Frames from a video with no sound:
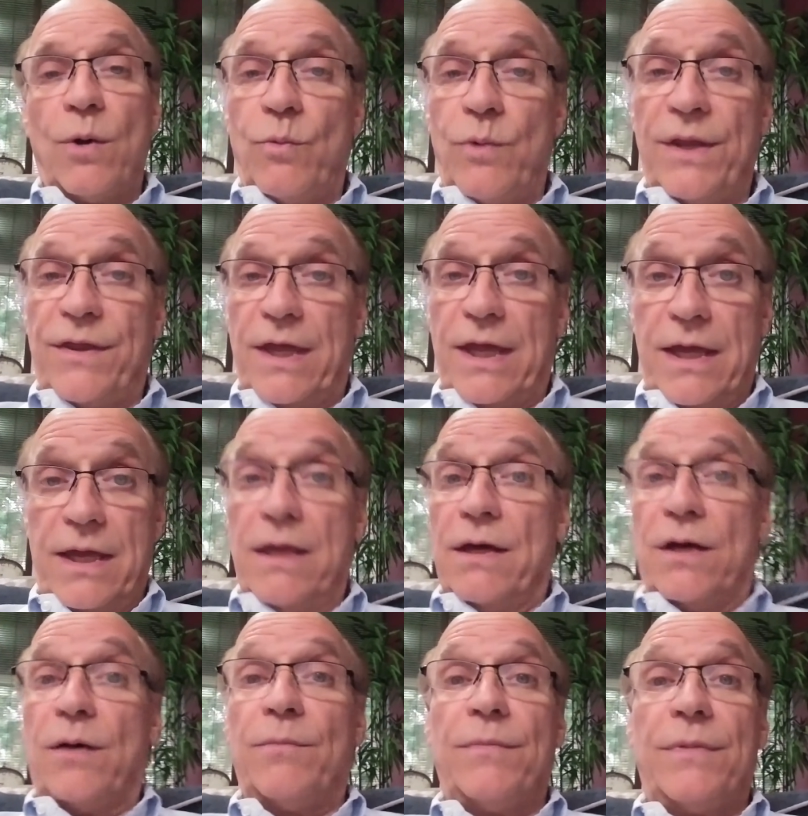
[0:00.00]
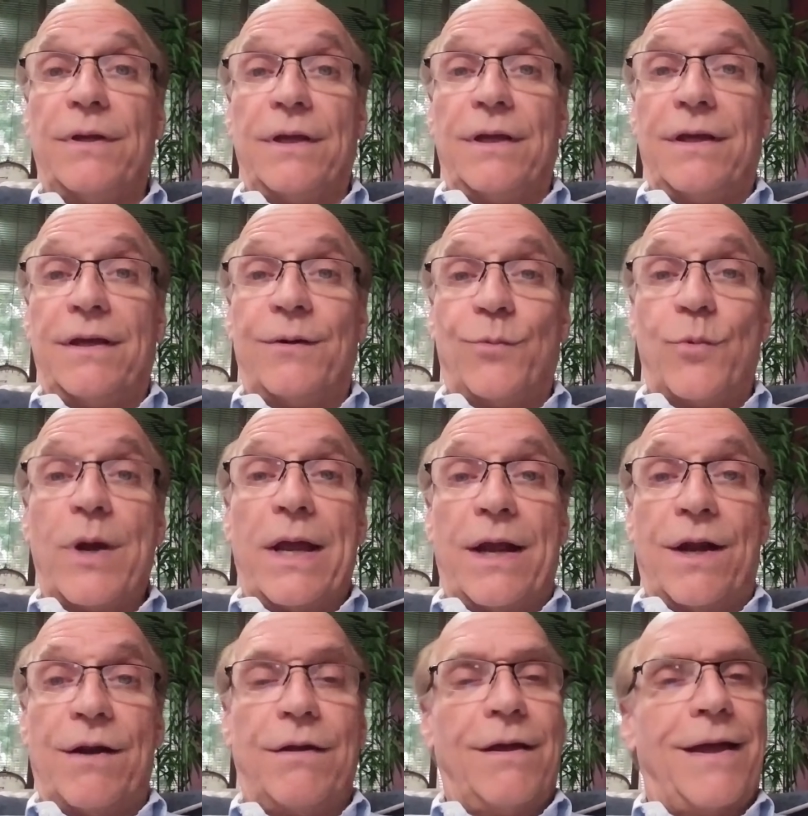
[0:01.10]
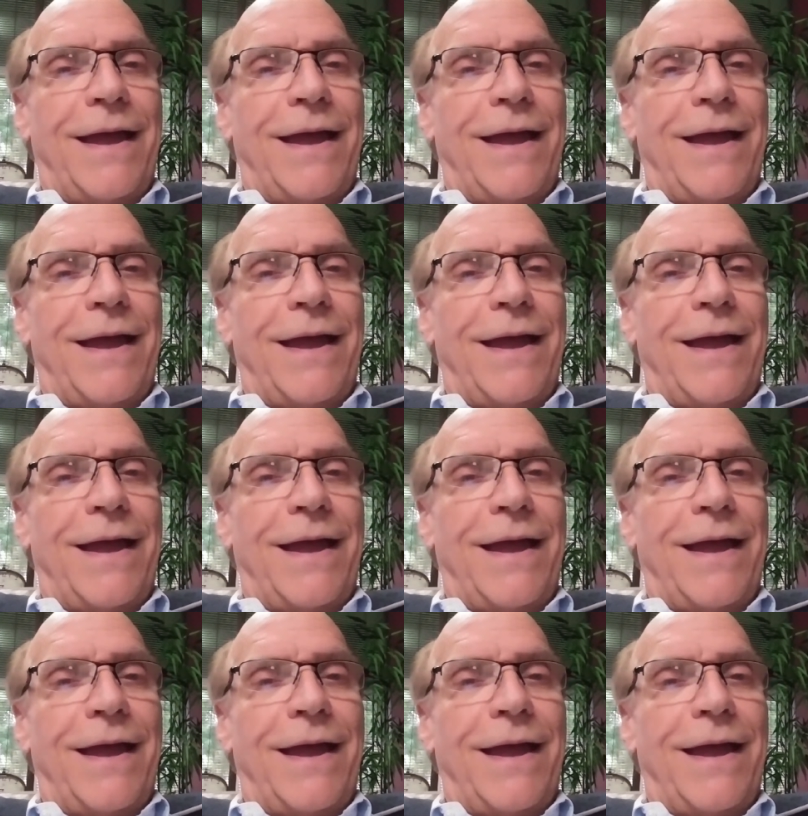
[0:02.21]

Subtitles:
with him, where?